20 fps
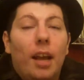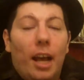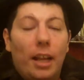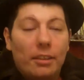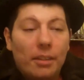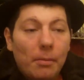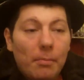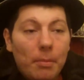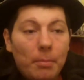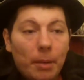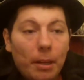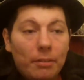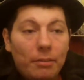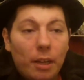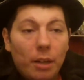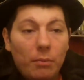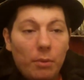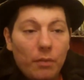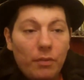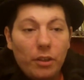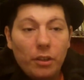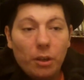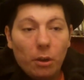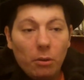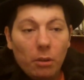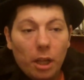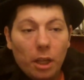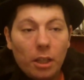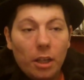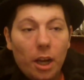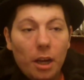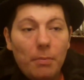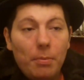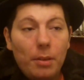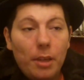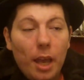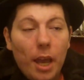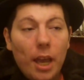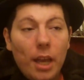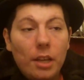And some people might say, well, if you don't like
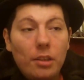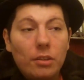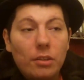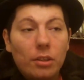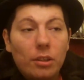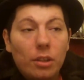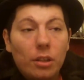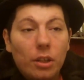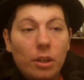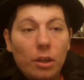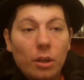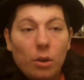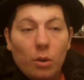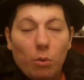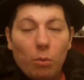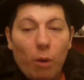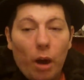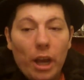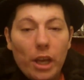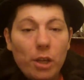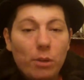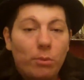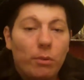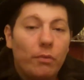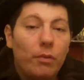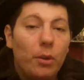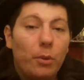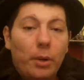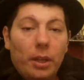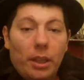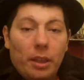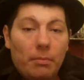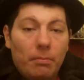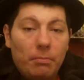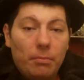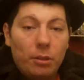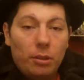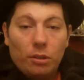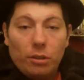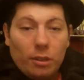IPAs, why are you reviewing
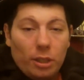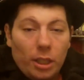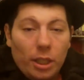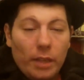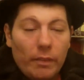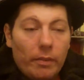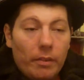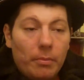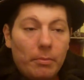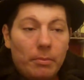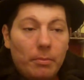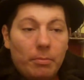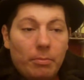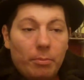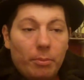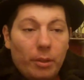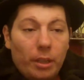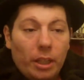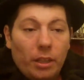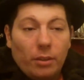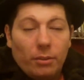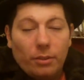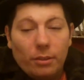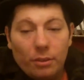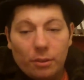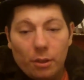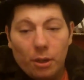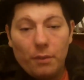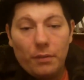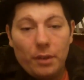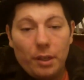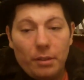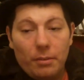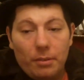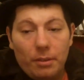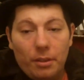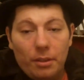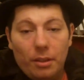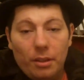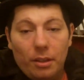them? You're just going to give them when they don't deserve it.
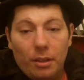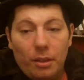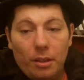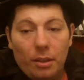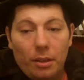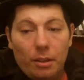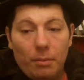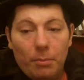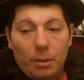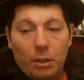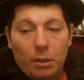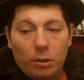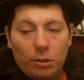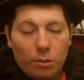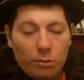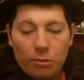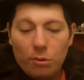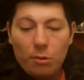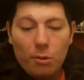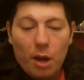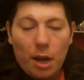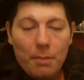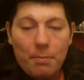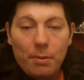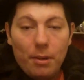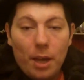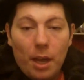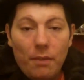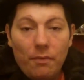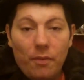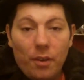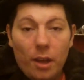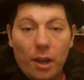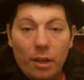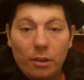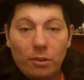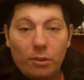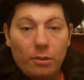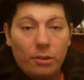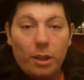Because true IPA
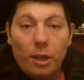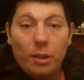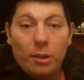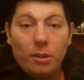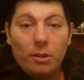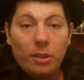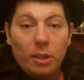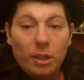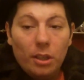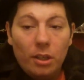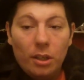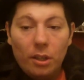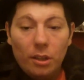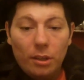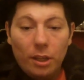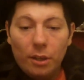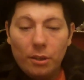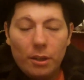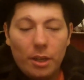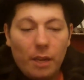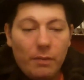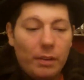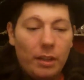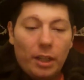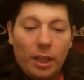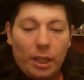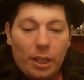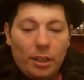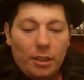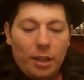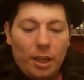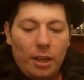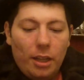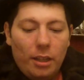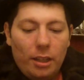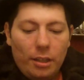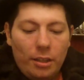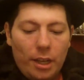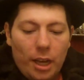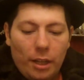fans, they'll give it like a 10
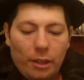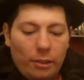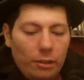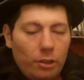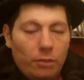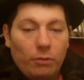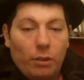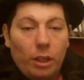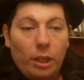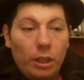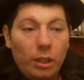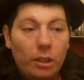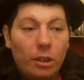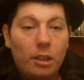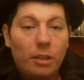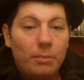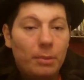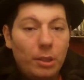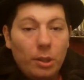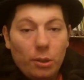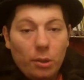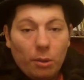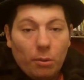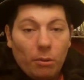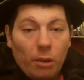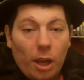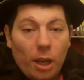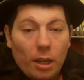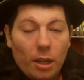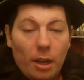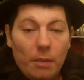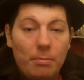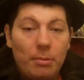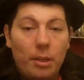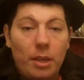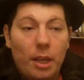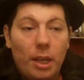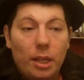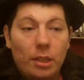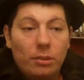out of 10 because it's really good. But you don't like
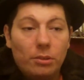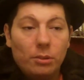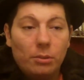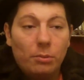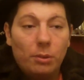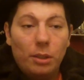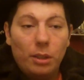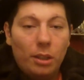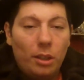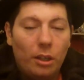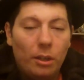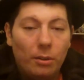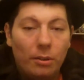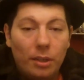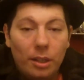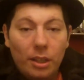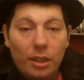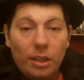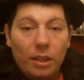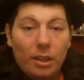IPAs, so what, you know.